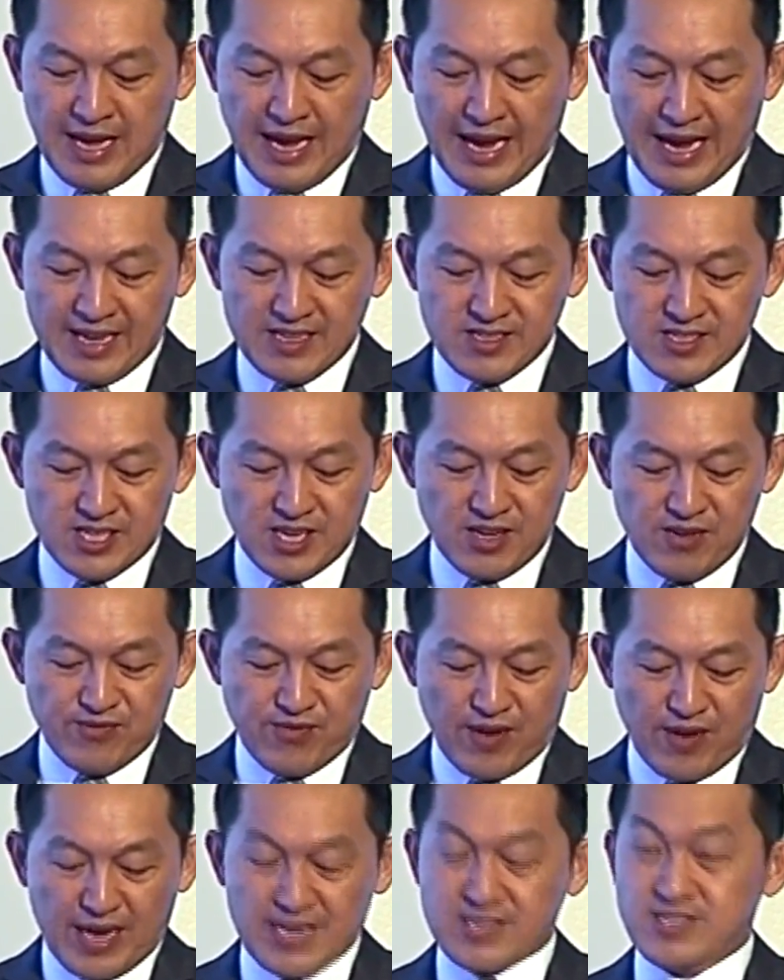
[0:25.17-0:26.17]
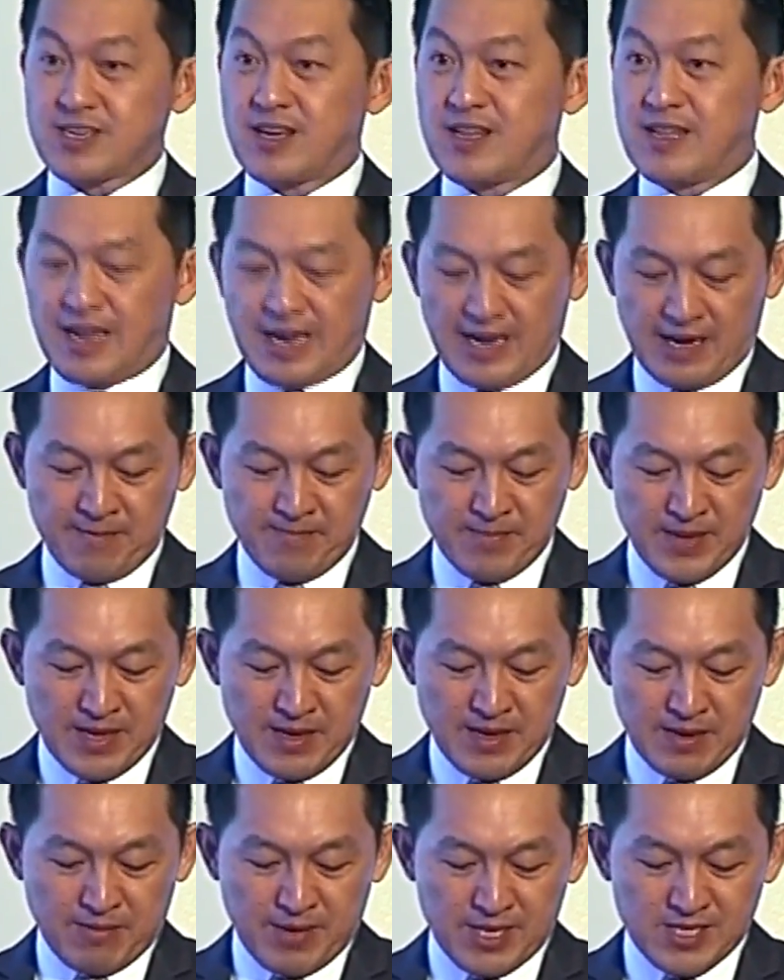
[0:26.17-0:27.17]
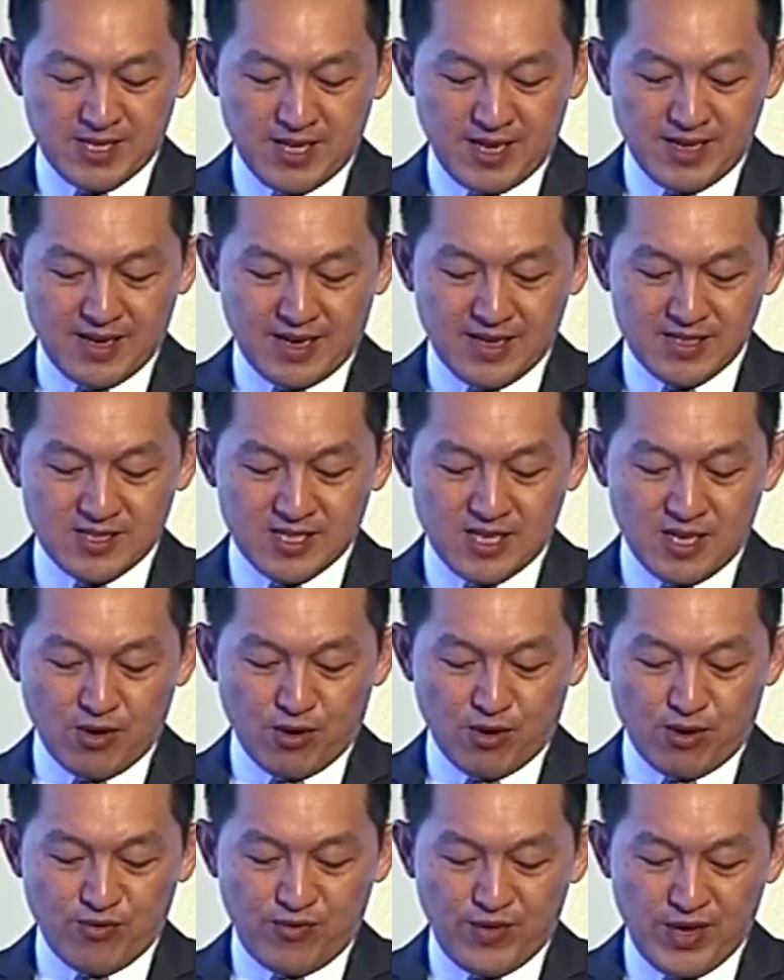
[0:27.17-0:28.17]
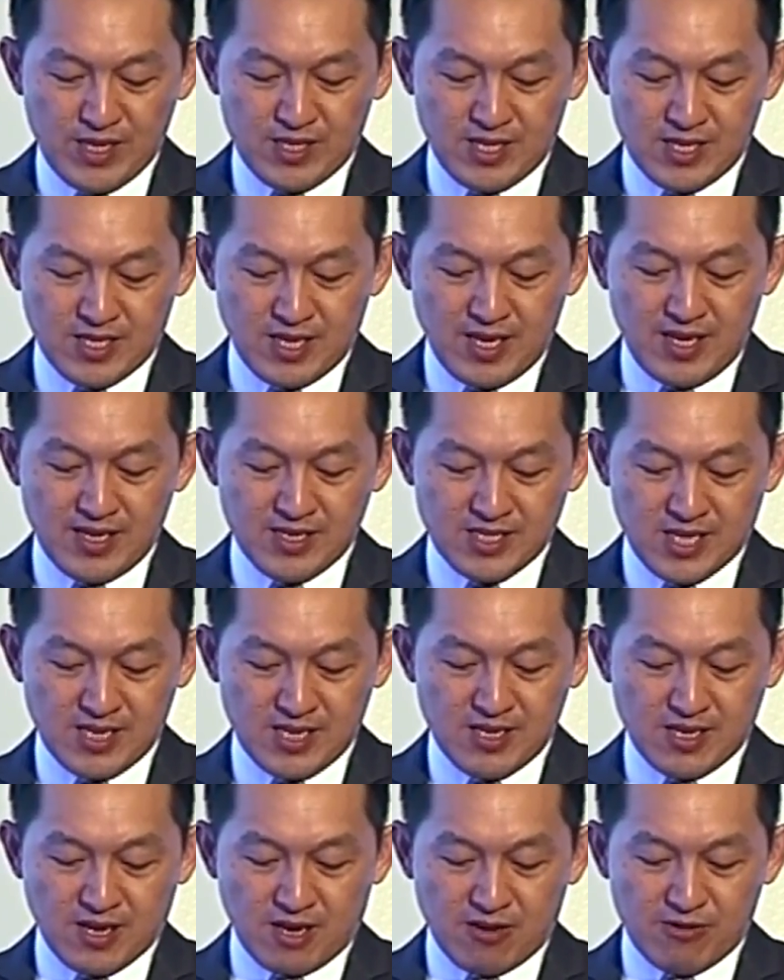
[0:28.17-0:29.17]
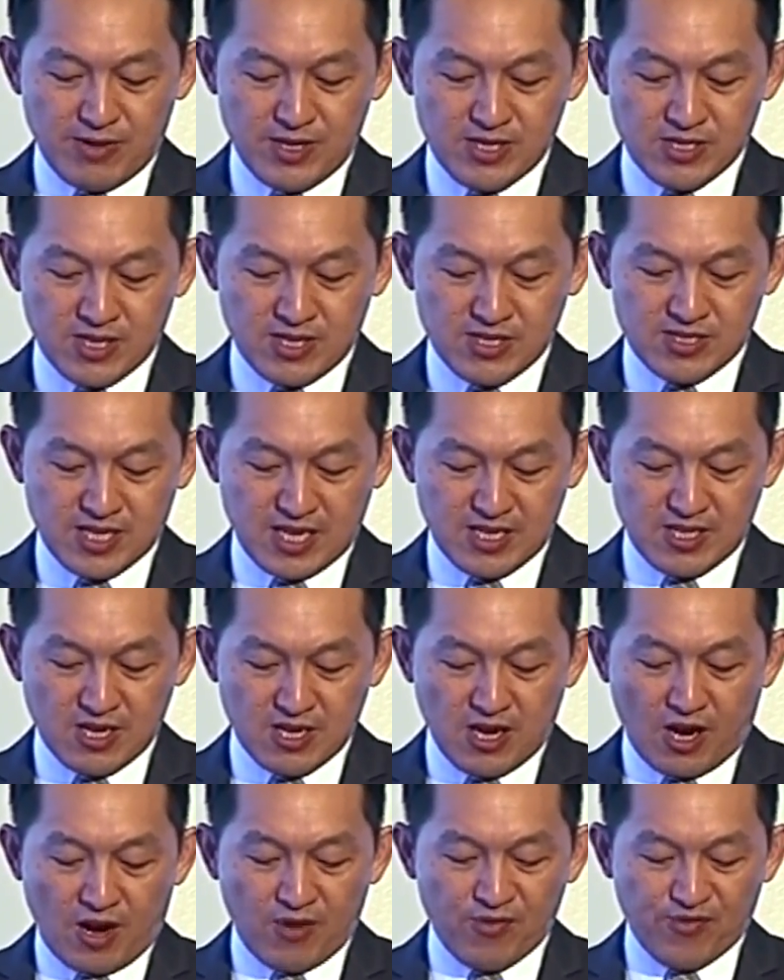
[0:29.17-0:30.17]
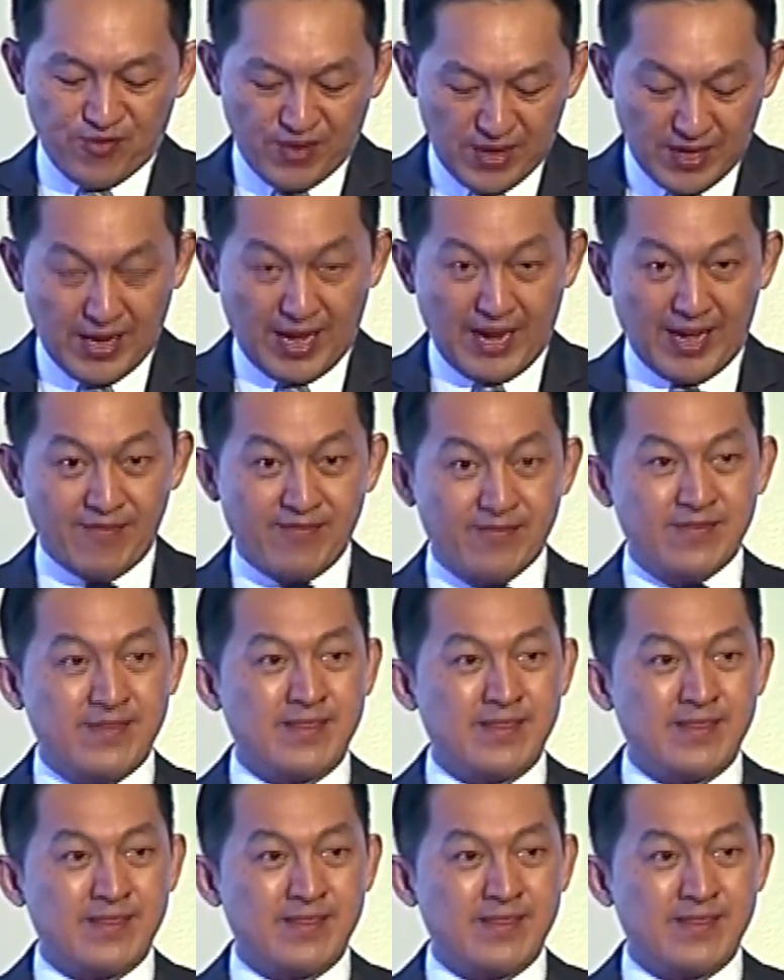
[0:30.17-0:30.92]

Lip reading: Antti Vasara President and CEO VTT Technical Research Center of Finland